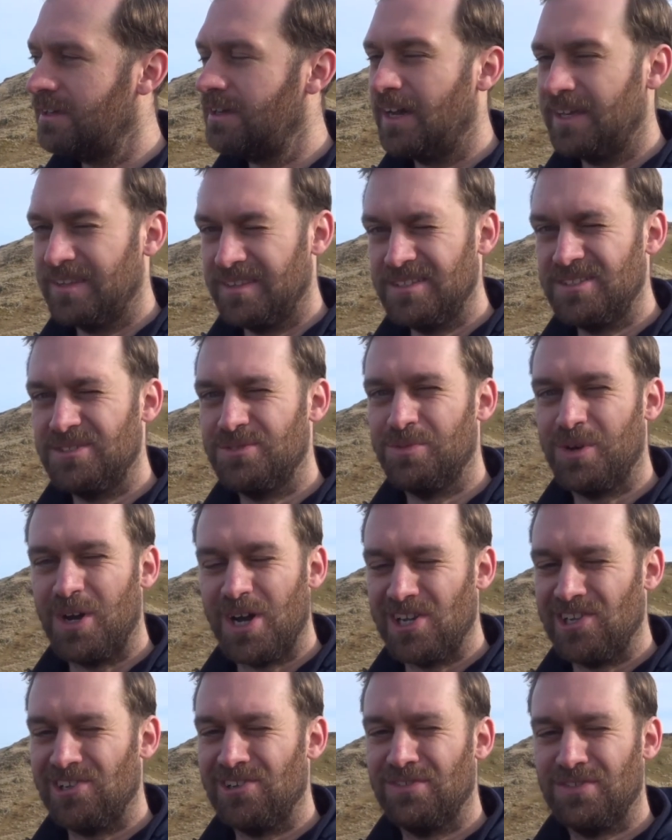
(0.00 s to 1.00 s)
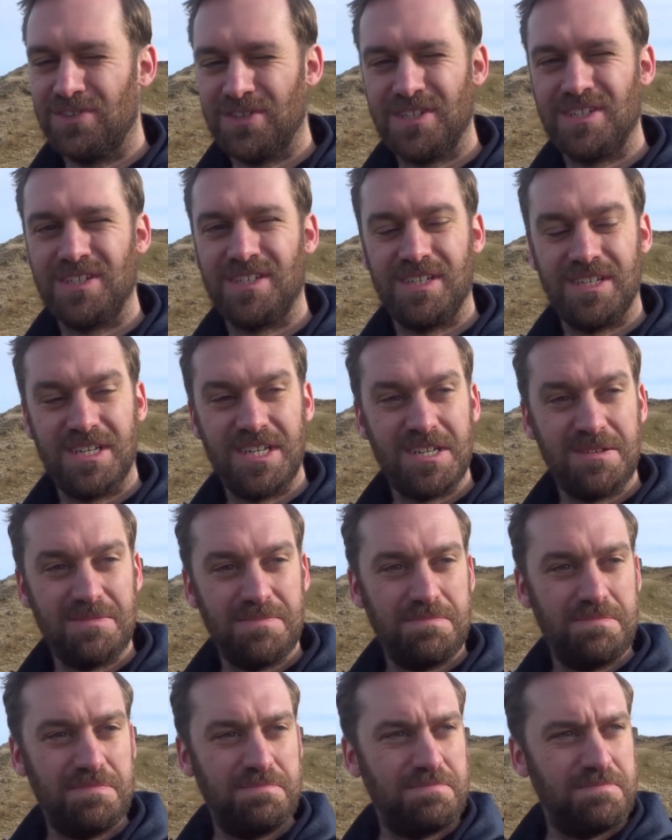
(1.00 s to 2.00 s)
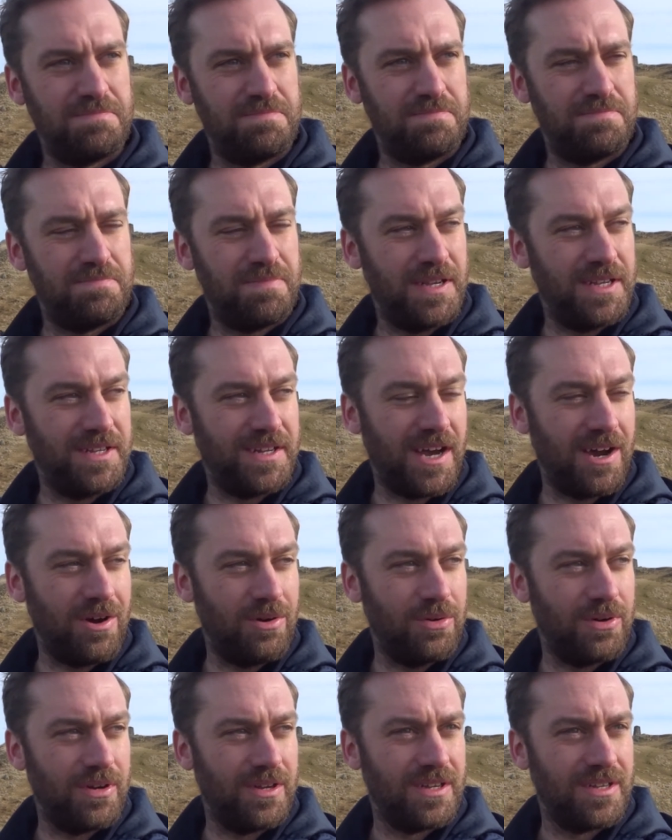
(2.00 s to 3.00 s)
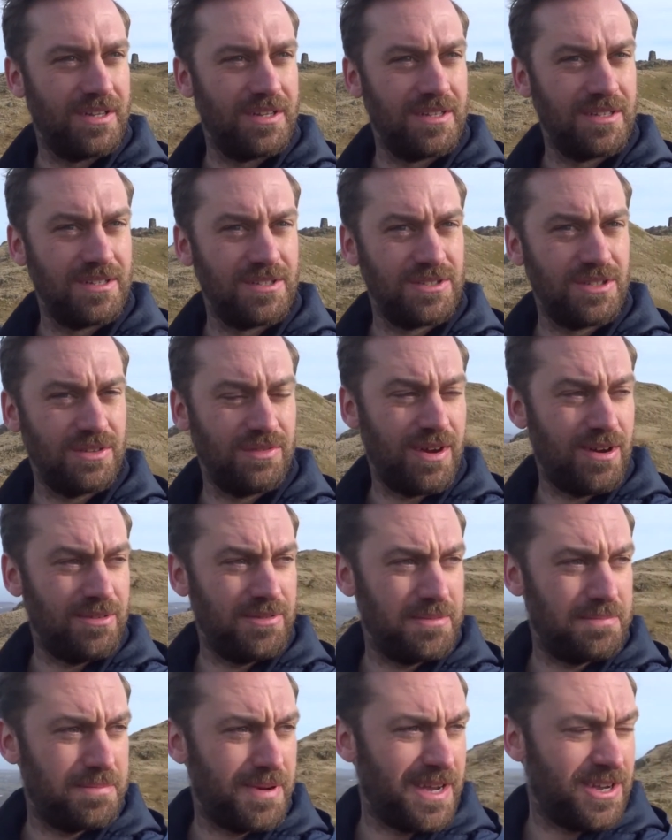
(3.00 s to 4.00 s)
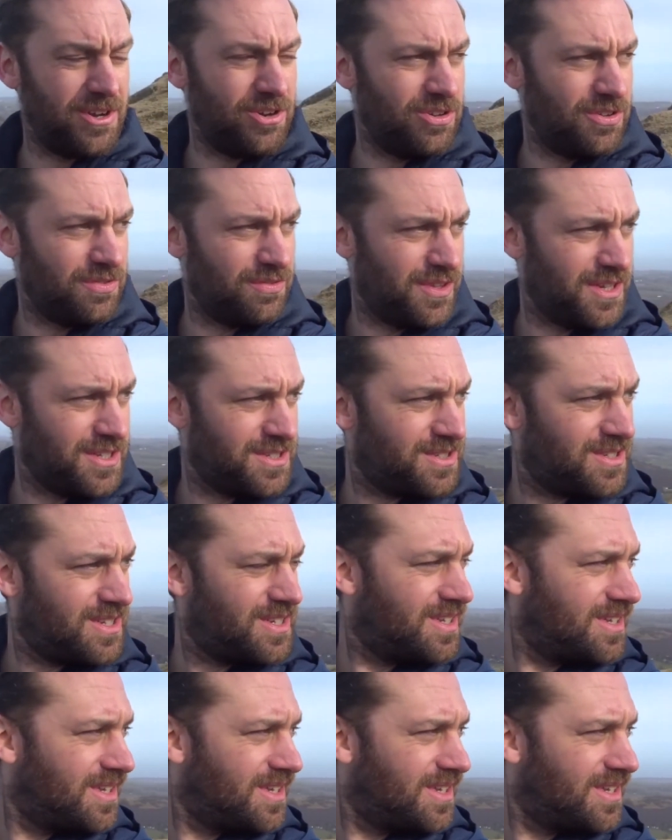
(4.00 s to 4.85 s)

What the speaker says: And this is what I love. Being out, surrounded by all of this.